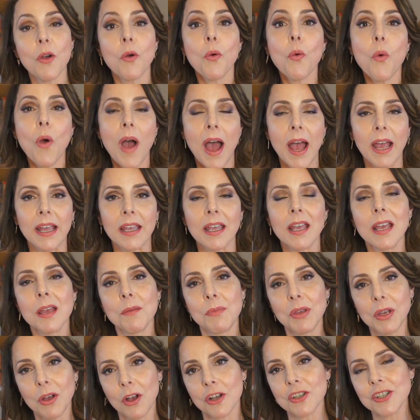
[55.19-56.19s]
Why?
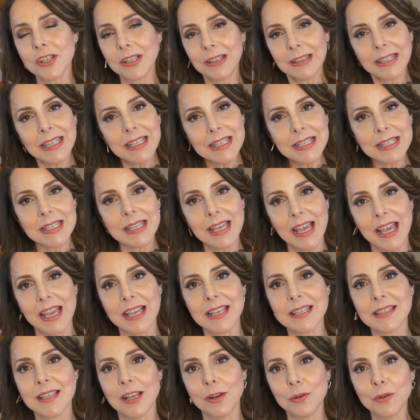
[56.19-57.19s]
Because in this
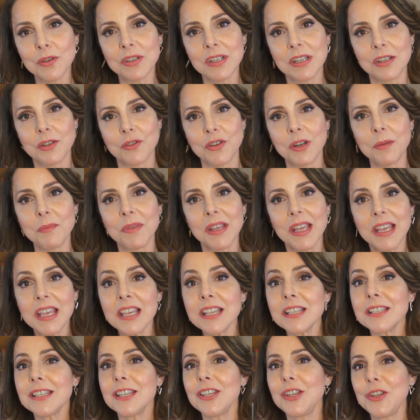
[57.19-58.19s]
case, the lucid dream
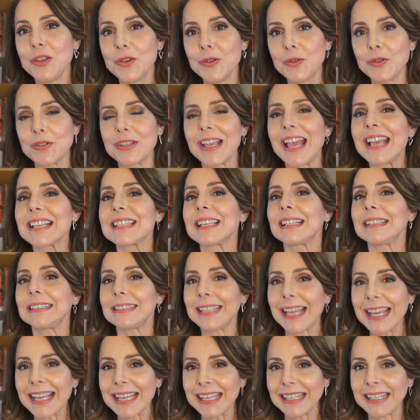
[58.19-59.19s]
is used as a
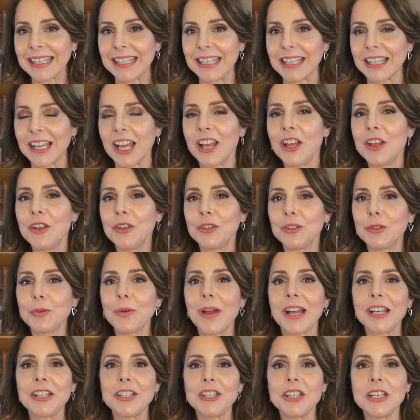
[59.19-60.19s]
technique to
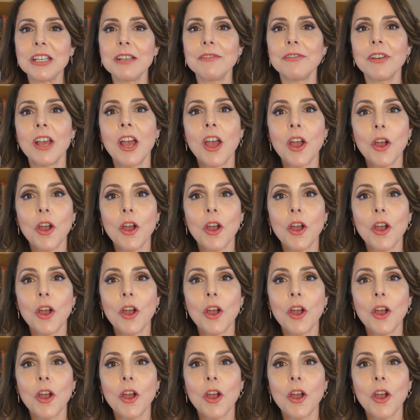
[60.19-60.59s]
achieve